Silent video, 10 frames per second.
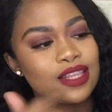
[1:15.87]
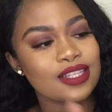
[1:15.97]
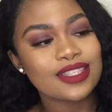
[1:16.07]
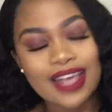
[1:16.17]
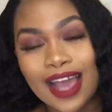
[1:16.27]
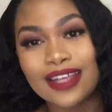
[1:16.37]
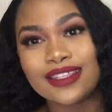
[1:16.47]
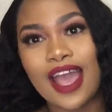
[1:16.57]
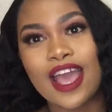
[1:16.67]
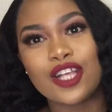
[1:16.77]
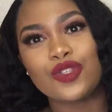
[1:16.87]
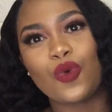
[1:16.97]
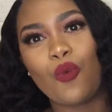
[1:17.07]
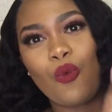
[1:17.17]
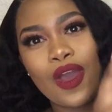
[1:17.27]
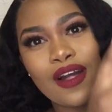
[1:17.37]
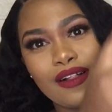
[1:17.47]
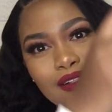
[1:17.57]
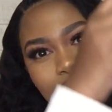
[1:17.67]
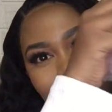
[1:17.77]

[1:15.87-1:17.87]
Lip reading: the size as well.